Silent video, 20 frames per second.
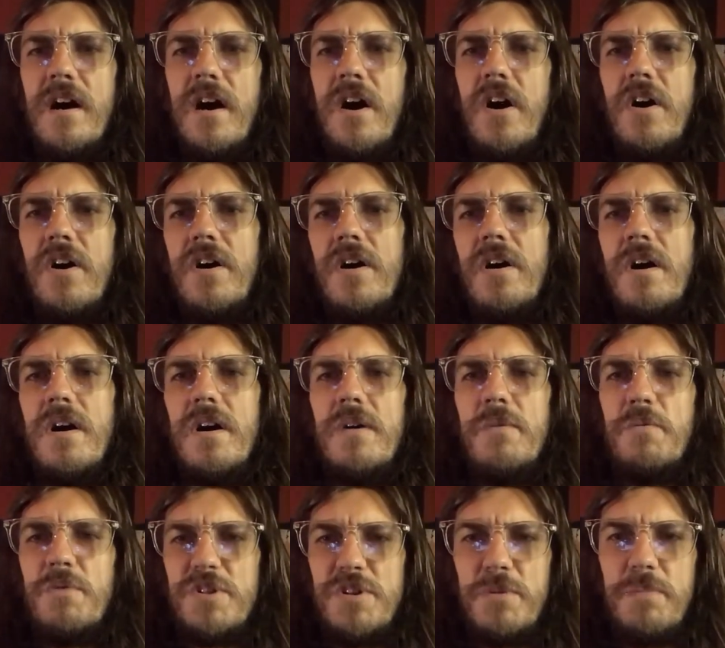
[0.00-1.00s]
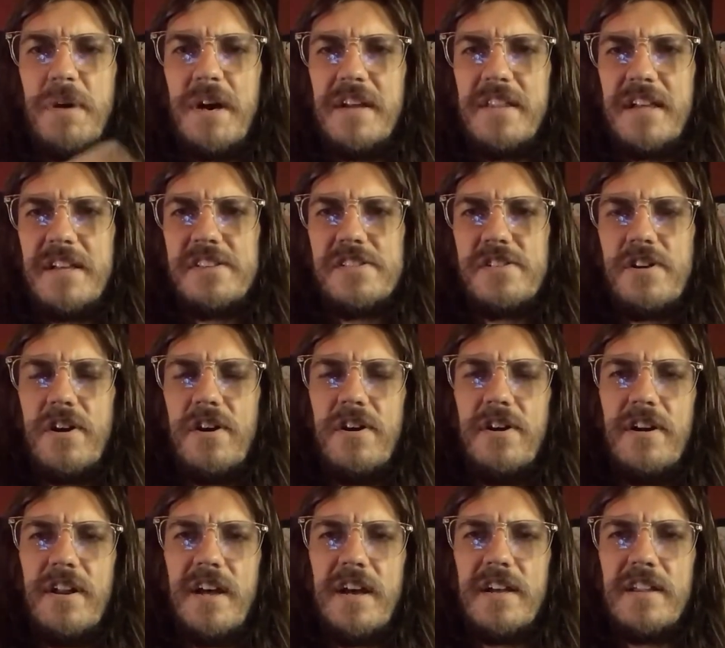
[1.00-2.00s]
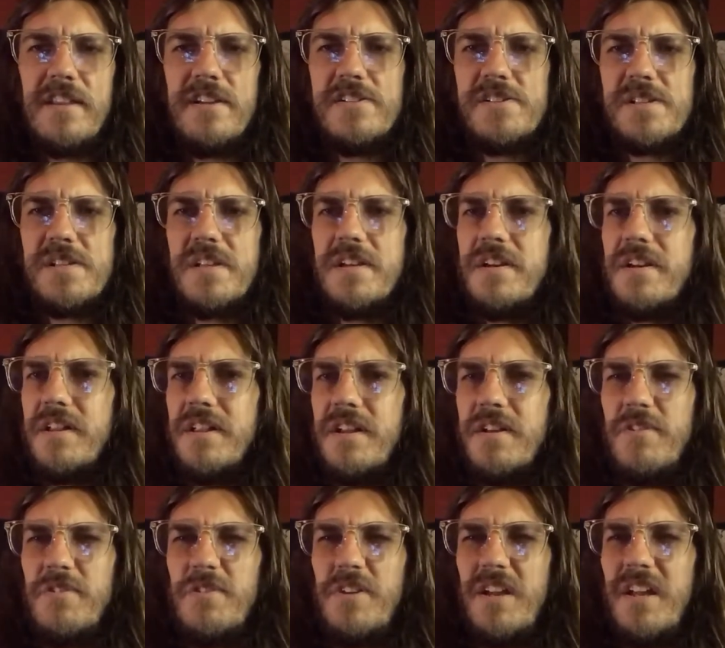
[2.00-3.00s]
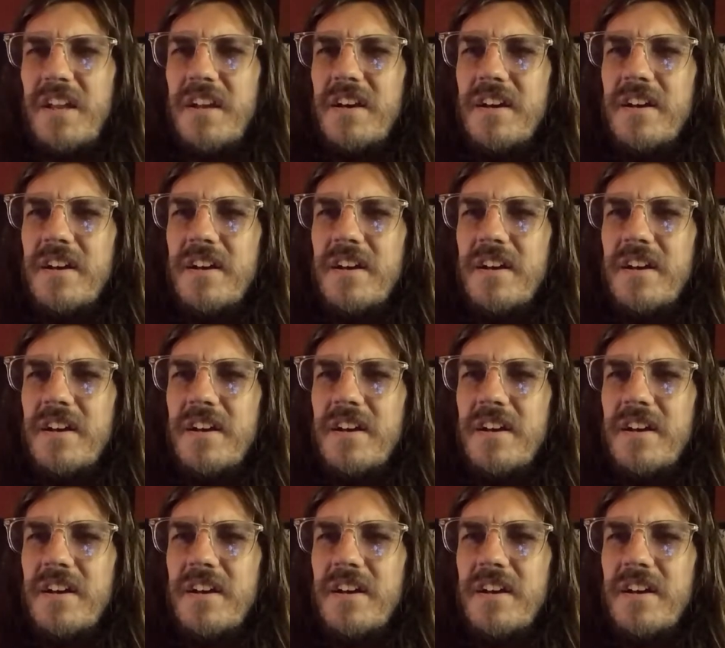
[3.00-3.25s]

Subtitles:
when you buy that starter deck. There's literally only